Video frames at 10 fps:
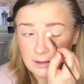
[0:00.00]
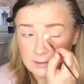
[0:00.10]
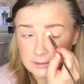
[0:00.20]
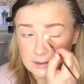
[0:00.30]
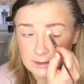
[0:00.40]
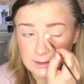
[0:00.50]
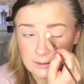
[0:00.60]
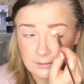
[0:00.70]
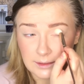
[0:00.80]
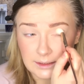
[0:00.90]
and just
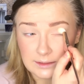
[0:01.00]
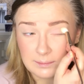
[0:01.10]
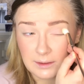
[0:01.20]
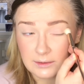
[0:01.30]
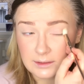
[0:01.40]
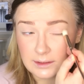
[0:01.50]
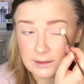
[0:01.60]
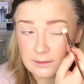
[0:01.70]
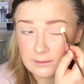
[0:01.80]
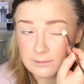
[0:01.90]
do what it's supposed to
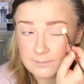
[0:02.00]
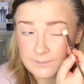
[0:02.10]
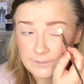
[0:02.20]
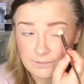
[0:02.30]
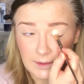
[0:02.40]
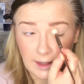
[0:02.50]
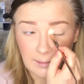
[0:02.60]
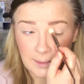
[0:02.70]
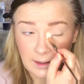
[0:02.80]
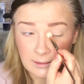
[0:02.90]
do. Yeah,
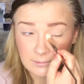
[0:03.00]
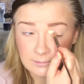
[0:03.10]
man.